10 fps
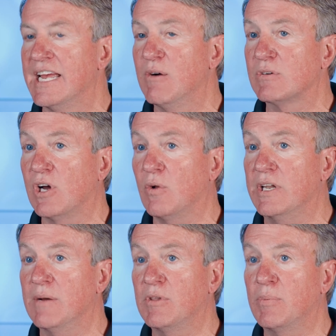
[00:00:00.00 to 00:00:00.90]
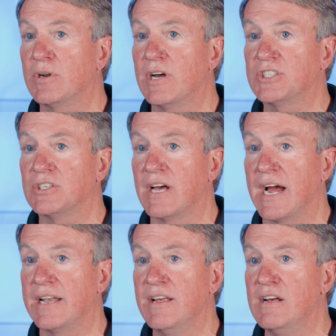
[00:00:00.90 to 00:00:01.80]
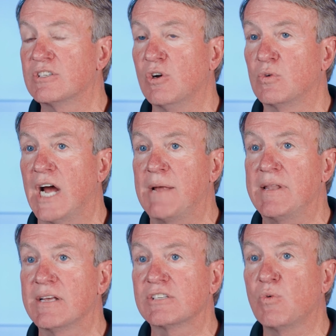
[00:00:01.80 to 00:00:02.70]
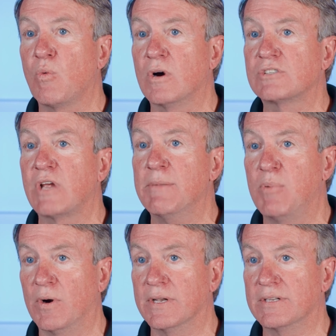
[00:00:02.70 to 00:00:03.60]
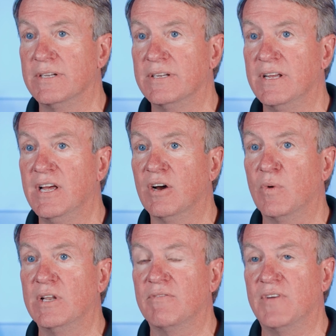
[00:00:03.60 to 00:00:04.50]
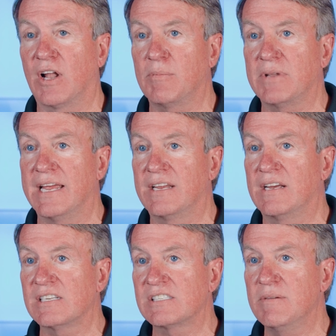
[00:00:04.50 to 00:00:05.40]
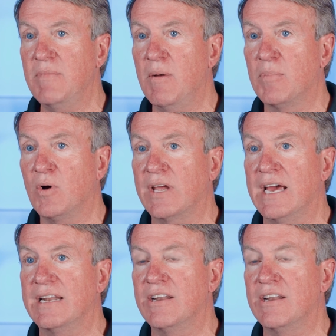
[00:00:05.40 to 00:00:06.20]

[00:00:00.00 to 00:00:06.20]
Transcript: It was holding up the production line, so timeliness was important we developed a custom bulkhead